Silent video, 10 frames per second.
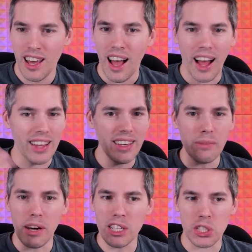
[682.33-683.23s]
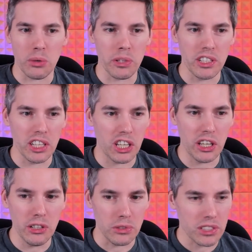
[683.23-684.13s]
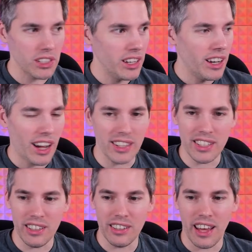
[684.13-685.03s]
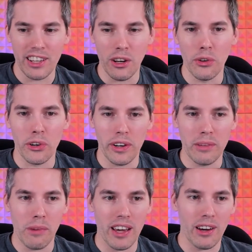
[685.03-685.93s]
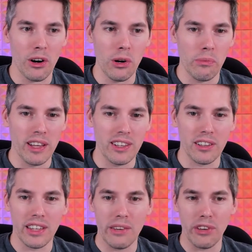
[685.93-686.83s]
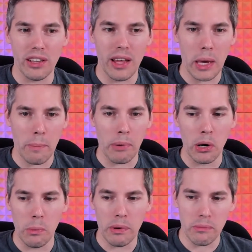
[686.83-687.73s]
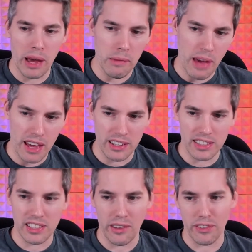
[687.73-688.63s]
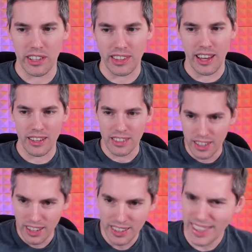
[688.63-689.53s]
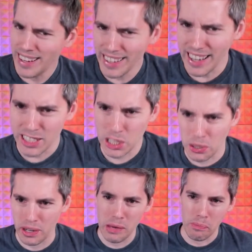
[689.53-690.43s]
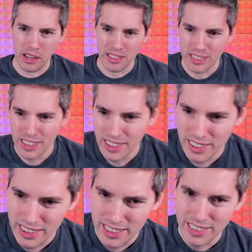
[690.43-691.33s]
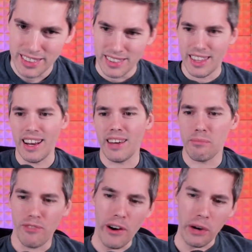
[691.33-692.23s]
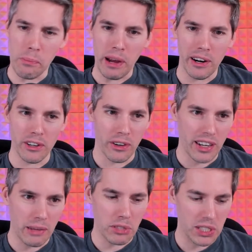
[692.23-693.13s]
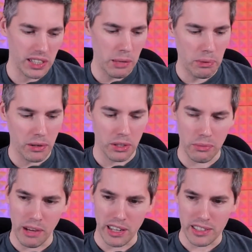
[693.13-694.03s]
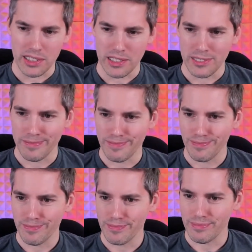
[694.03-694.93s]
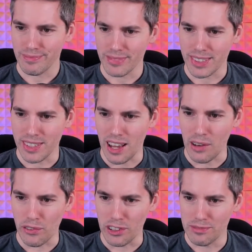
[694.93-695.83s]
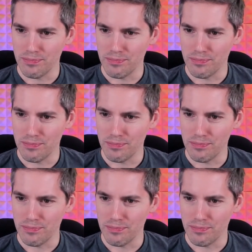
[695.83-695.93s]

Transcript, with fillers: I think mice are really cute. Until I know they're in my home and they're leaving, like, poop in my bed and stuff like that. Then it gets creepy. Then I'm very paranoid I'm sleeping with mice. It's awful.